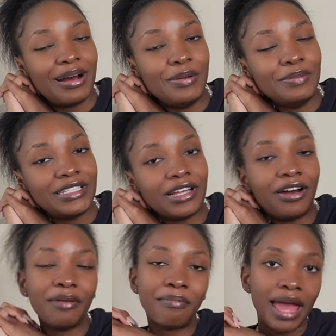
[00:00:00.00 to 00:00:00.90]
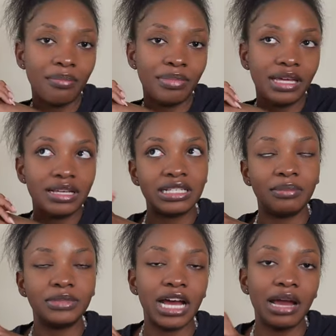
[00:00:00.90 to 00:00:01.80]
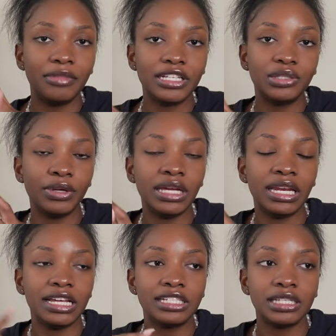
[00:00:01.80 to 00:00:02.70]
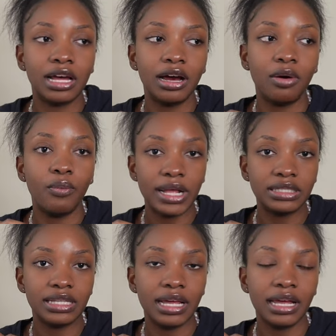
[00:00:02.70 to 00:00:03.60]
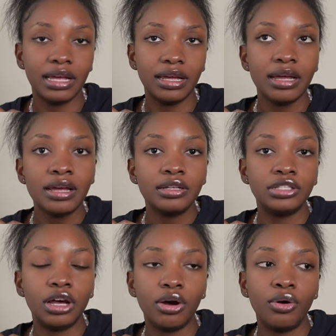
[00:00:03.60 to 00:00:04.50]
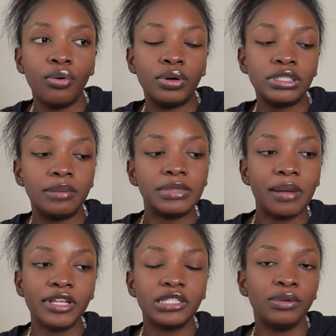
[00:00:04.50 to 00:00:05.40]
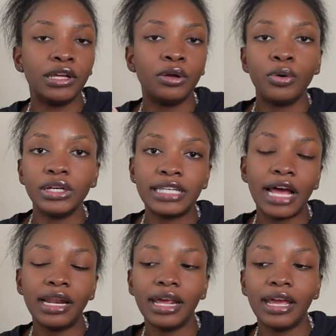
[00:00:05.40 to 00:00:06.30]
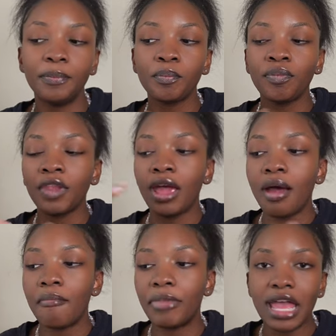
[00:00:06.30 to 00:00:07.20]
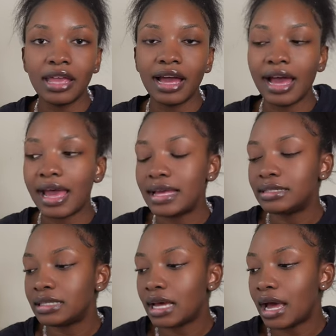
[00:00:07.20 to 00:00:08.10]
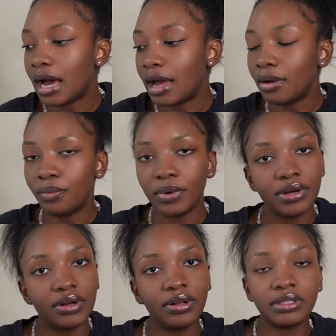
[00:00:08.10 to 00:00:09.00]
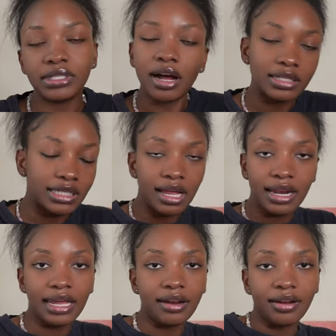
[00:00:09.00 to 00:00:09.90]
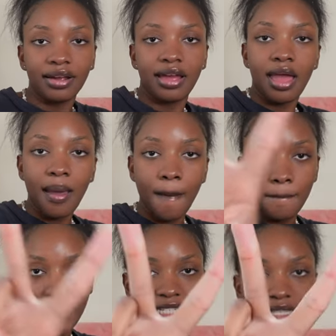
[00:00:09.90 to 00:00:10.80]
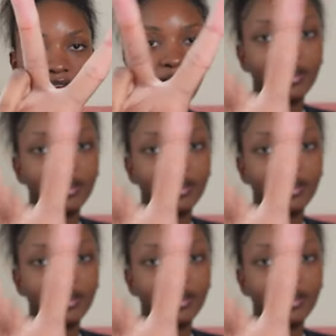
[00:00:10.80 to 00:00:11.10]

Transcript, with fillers: Um, so it might be sometime this week. It is uh, Wednesday. So sometime this week or Saturday. But yeah, you guys, I will talk to y'all later. Peace out.